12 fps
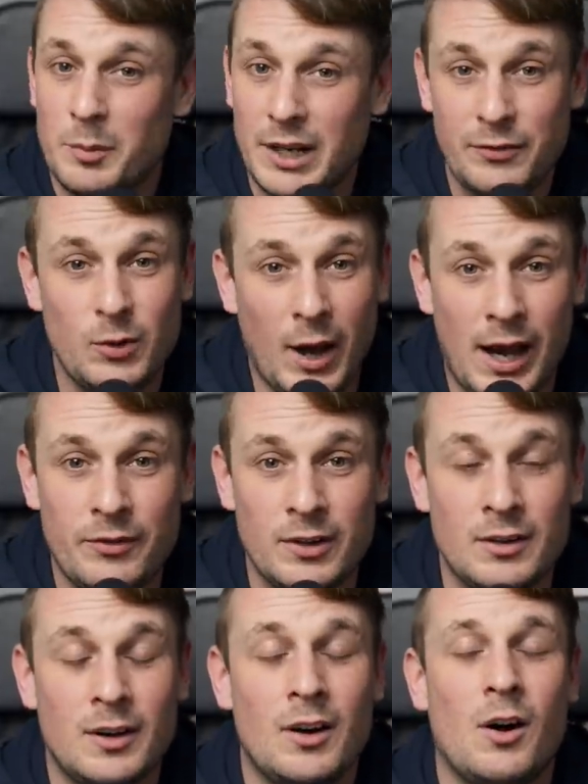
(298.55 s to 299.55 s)
But if you
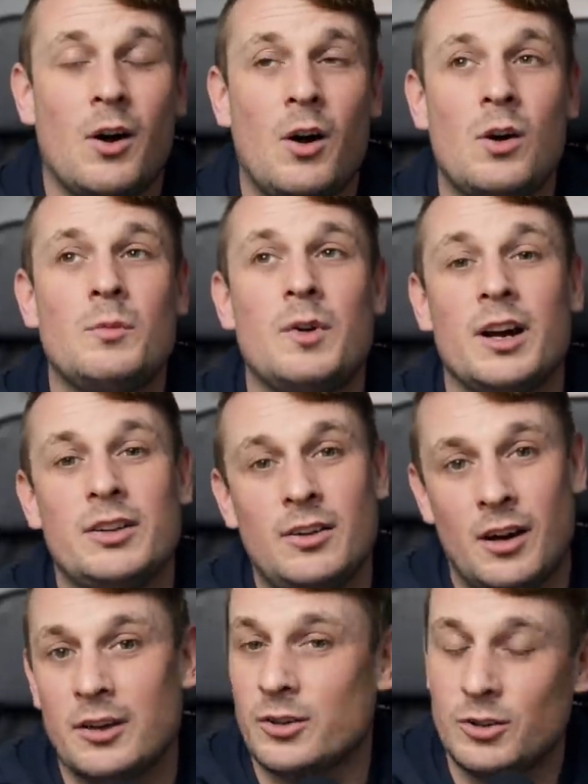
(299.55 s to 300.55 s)
haven't, oh my God,